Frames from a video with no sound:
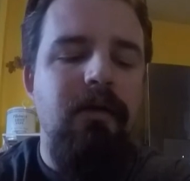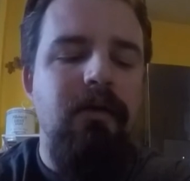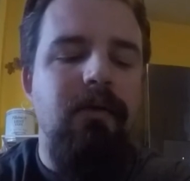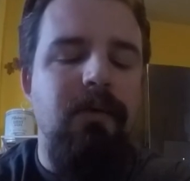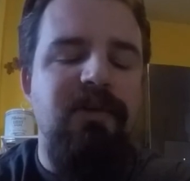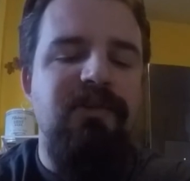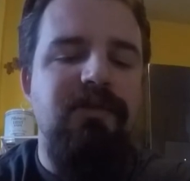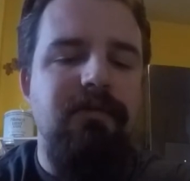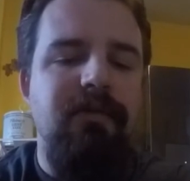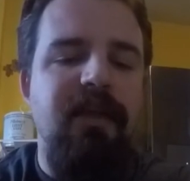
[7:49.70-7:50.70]

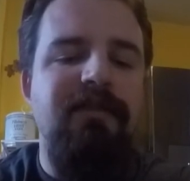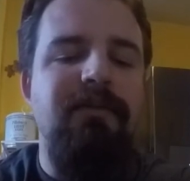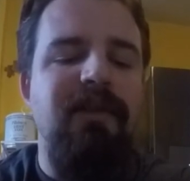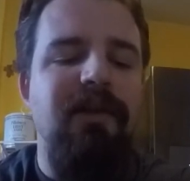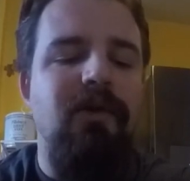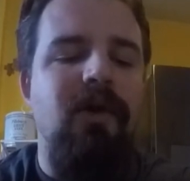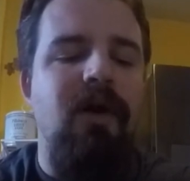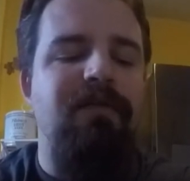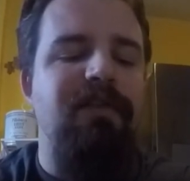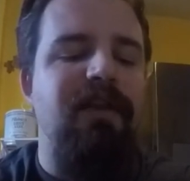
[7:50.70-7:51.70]
which gives me a little
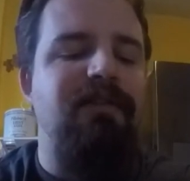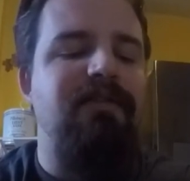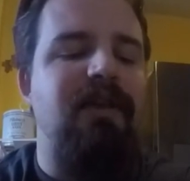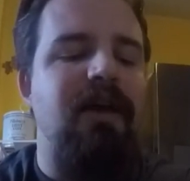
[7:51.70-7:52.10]
confidence.